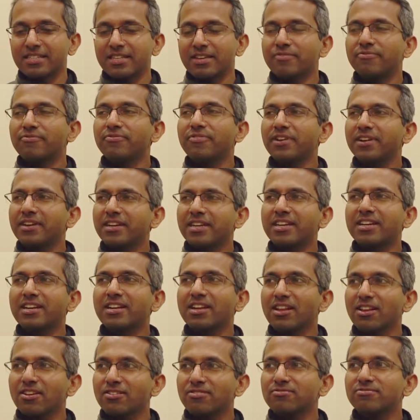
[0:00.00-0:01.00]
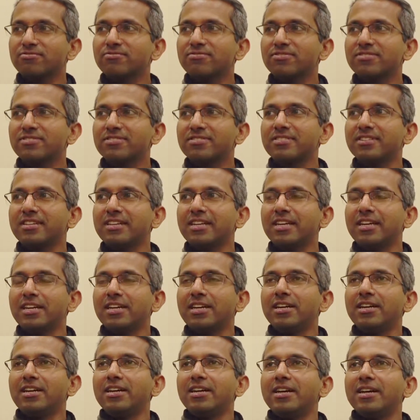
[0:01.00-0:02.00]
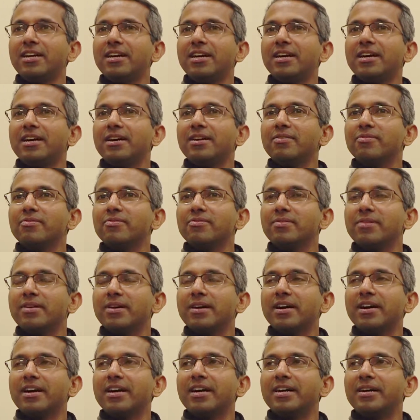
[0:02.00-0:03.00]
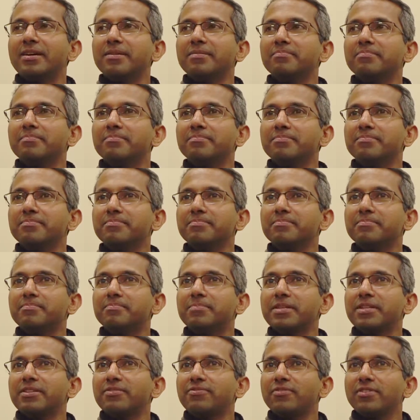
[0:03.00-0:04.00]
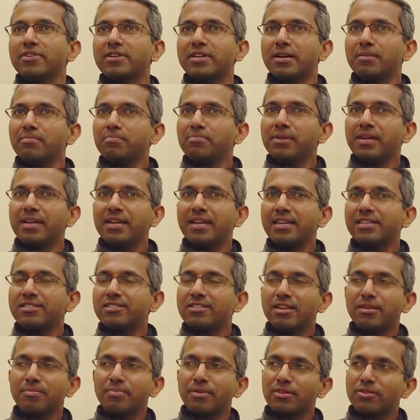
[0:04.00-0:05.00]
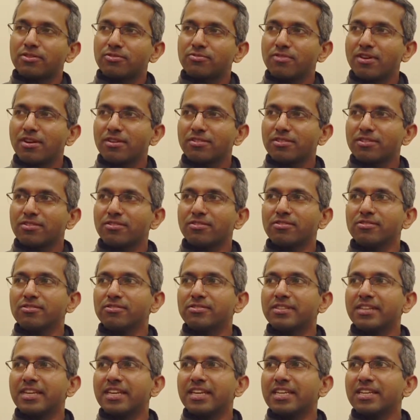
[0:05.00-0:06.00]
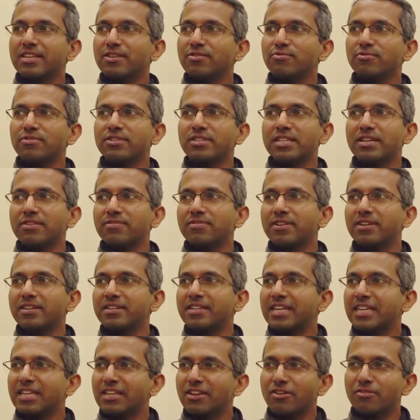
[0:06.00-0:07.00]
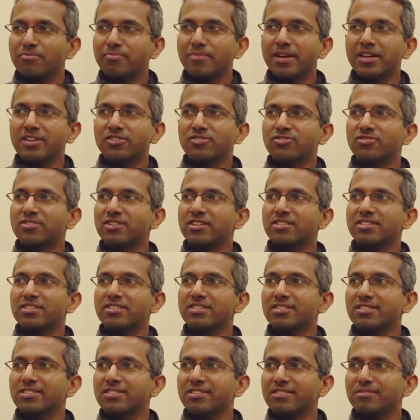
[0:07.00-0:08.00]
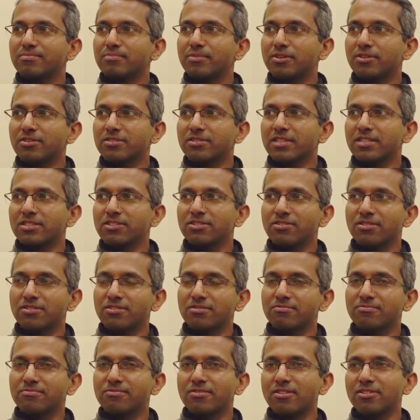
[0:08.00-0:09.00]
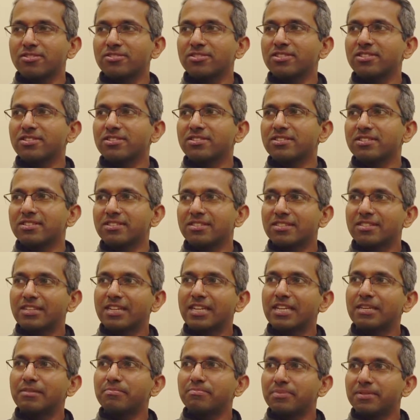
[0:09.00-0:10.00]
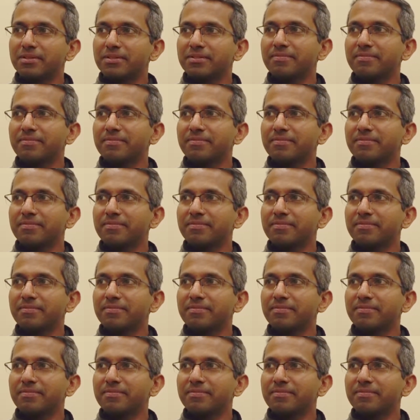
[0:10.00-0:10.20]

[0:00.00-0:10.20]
They're very close, but if you're completely sleeping throughout the whole thing, you wouldn't have heard any of my instructions because there's no consciousness in sleep.